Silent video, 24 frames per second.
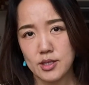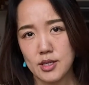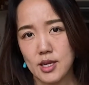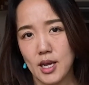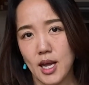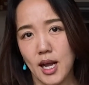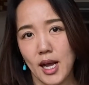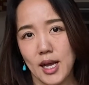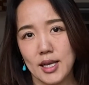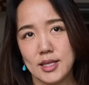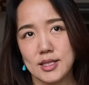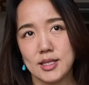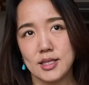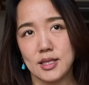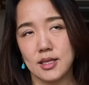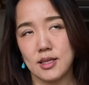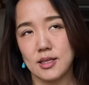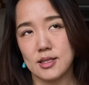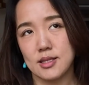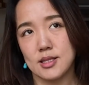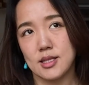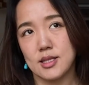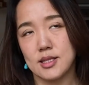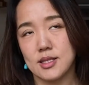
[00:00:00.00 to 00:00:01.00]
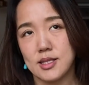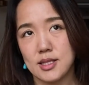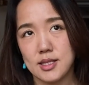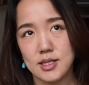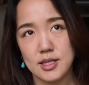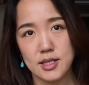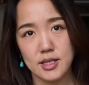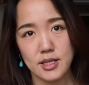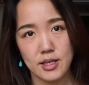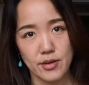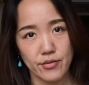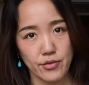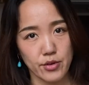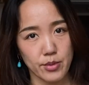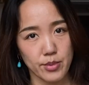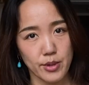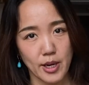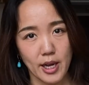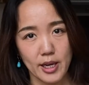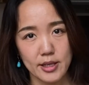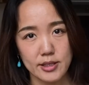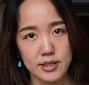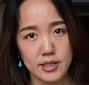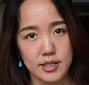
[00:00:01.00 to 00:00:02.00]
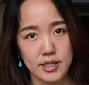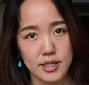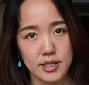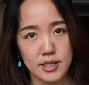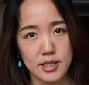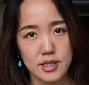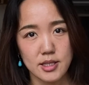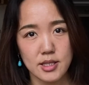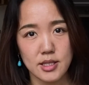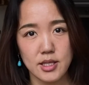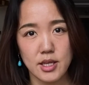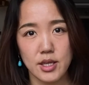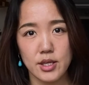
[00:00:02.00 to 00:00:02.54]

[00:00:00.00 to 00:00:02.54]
as the consistency of your practice.